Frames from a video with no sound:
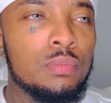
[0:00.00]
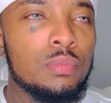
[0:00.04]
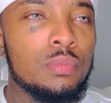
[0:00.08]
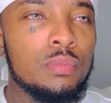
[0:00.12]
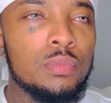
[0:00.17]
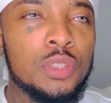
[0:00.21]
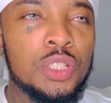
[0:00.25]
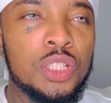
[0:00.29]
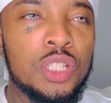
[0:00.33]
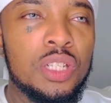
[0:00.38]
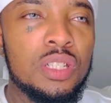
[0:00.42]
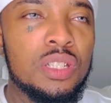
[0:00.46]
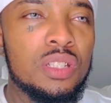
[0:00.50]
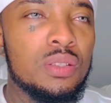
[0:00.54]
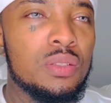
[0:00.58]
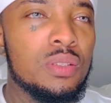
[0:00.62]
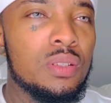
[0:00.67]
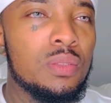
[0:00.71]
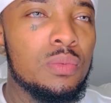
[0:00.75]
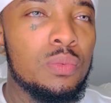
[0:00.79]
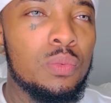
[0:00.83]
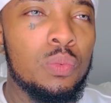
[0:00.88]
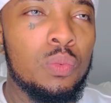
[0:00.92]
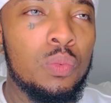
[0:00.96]
just
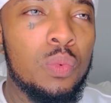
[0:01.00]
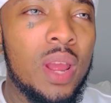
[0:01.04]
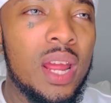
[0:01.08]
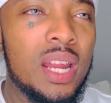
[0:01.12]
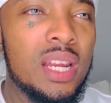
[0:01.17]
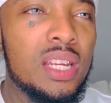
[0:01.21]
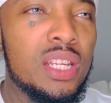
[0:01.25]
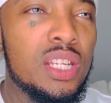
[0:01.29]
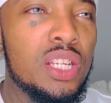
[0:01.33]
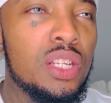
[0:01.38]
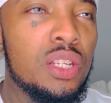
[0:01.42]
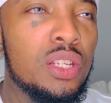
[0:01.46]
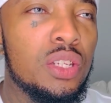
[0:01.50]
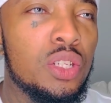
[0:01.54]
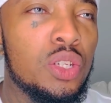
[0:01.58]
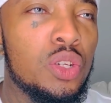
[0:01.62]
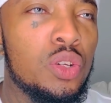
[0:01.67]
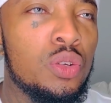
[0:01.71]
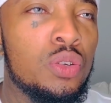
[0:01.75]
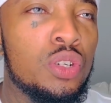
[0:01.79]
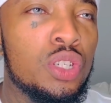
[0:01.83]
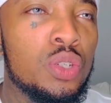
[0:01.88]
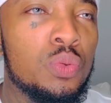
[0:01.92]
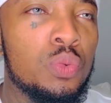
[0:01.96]
when
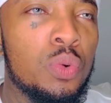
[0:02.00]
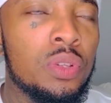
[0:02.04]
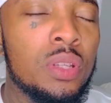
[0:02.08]
you just